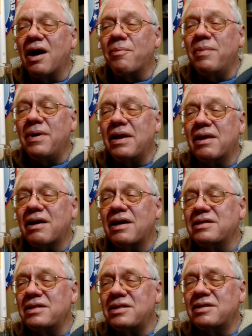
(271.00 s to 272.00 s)

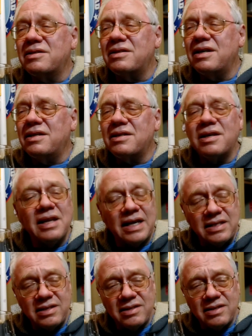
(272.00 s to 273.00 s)
because it's a
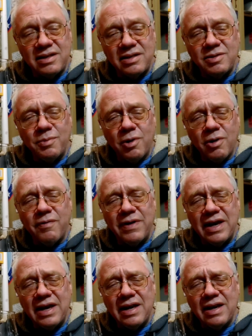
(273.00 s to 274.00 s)
nice, it's more of
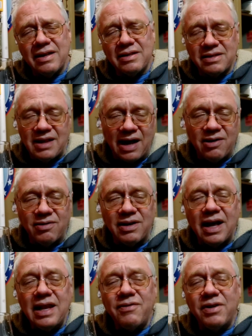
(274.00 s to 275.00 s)
a,
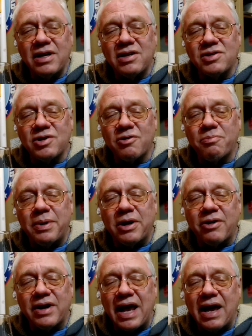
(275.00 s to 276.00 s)
not even a dessert
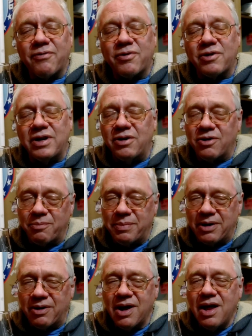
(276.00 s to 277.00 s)
beer, an after dinner
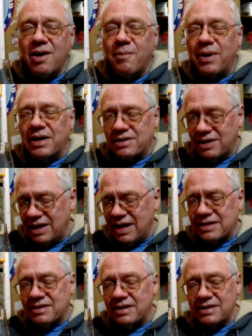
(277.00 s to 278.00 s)
beer. But
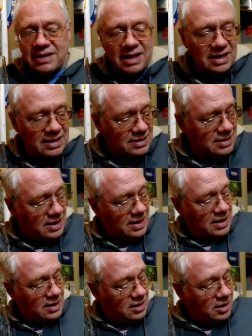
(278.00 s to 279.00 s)
yes, this is
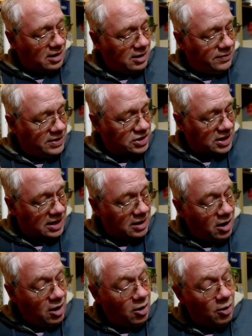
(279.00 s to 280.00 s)
the Dogfish
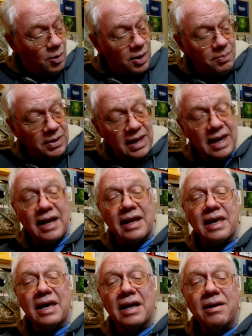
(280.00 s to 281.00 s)
Head. Hold up the can
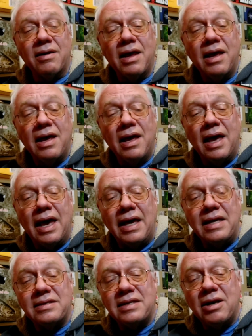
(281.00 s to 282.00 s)
again.
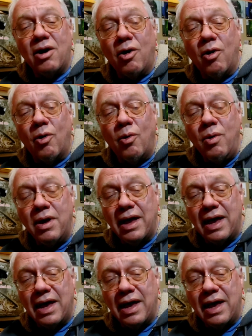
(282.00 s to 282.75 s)
Hazy-O.